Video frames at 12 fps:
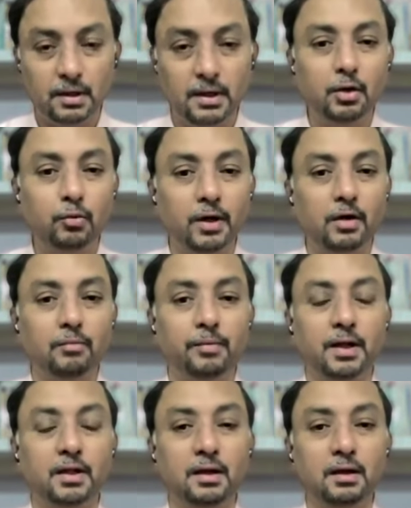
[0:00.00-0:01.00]
The right way
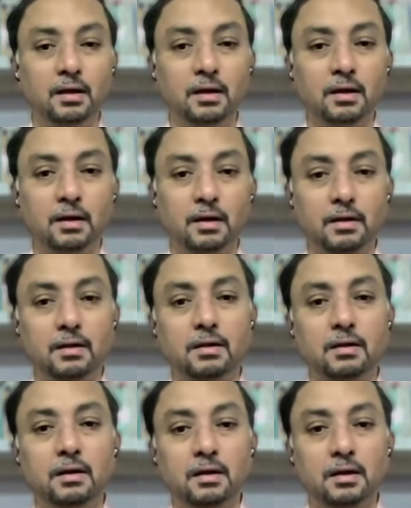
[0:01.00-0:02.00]
of breathing
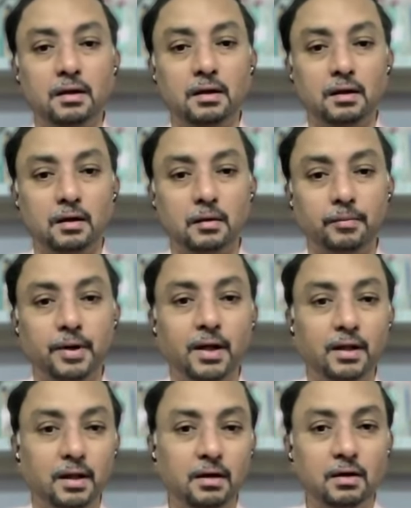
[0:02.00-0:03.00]
is
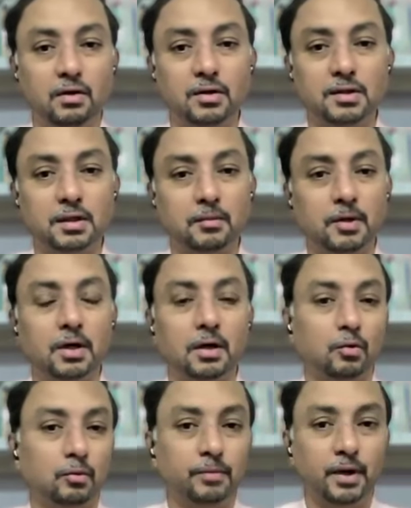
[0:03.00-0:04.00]
breathe in, your stomach
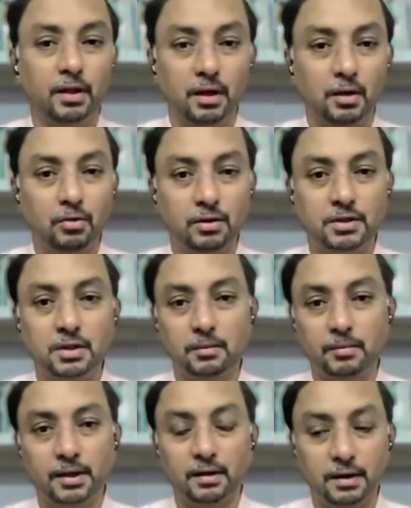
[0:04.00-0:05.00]
out. Breathe out, your
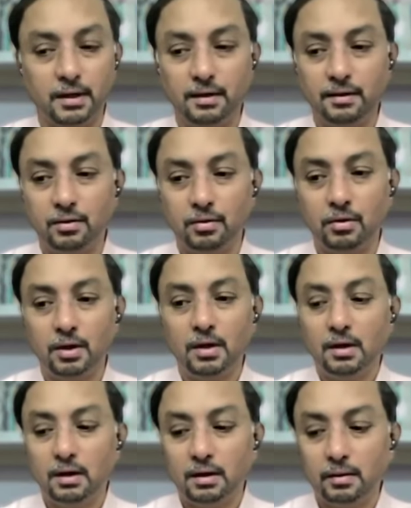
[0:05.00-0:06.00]
stomach in, right? So
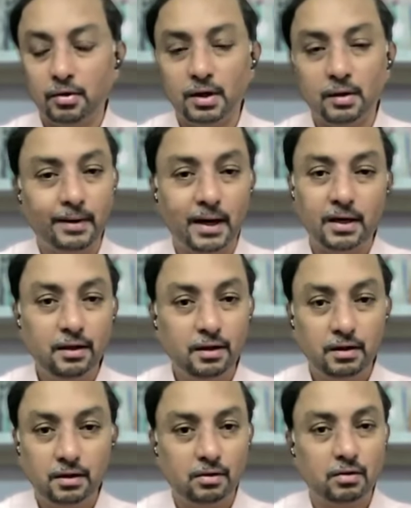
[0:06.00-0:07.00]
you can
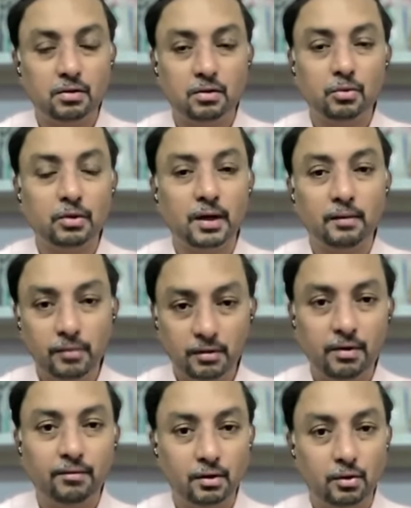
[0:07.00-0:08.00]
practice this through time,
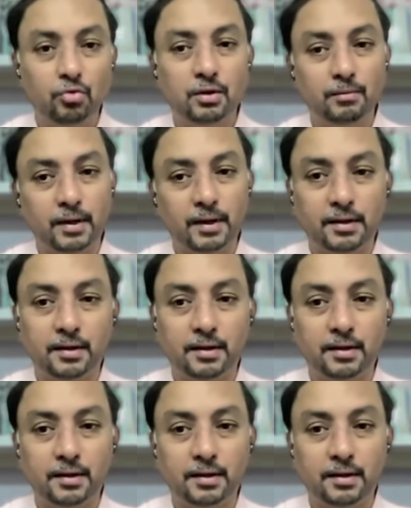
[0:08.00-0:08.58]
but we will do some